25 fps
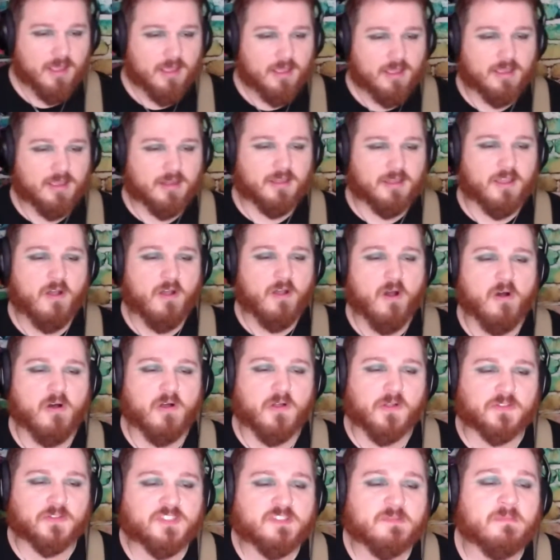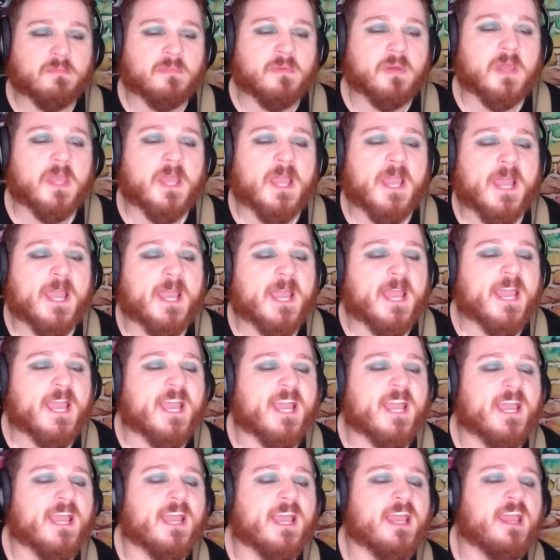and he holds
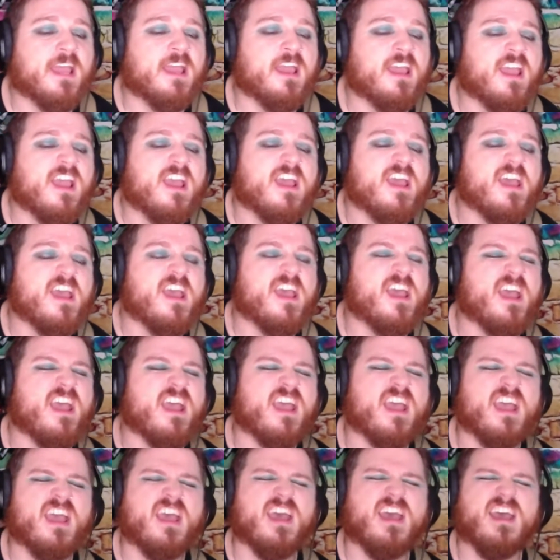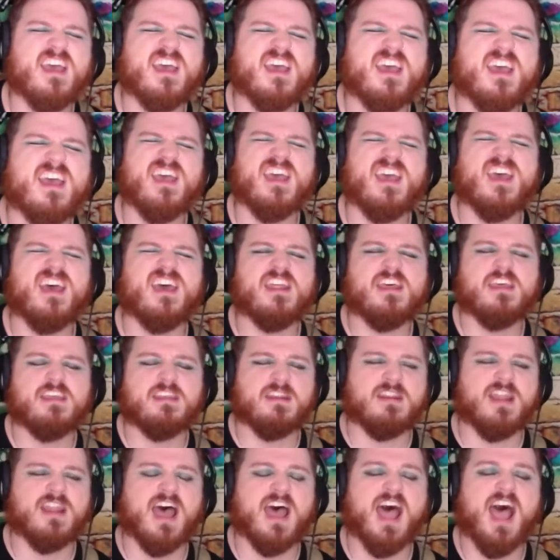me
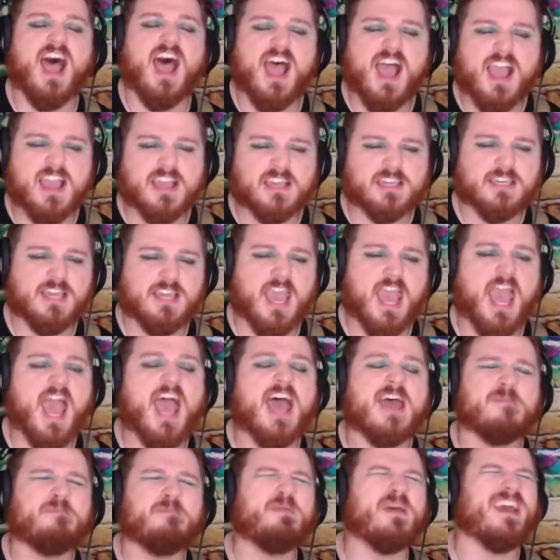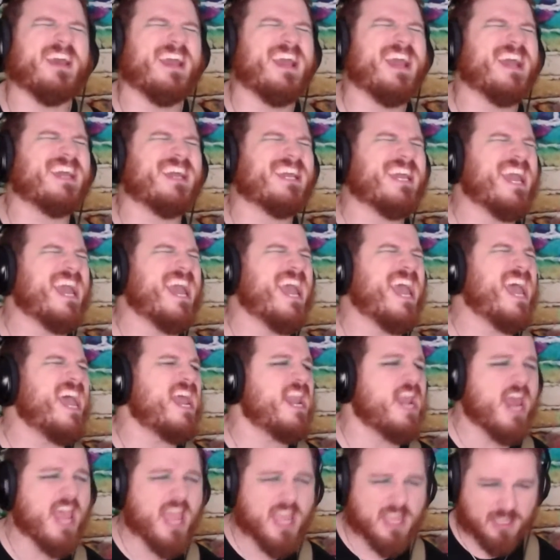in. I can't
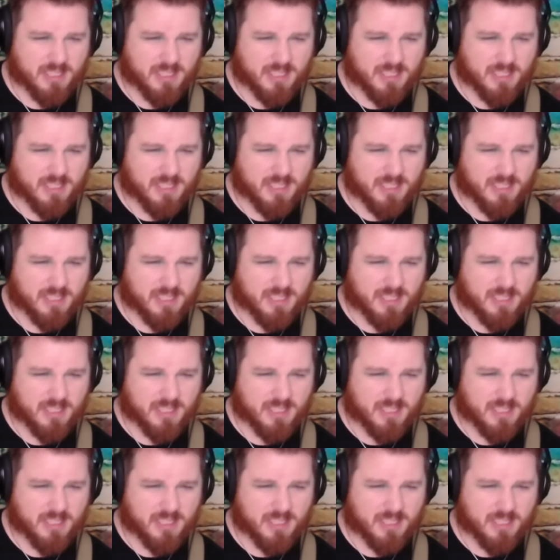begin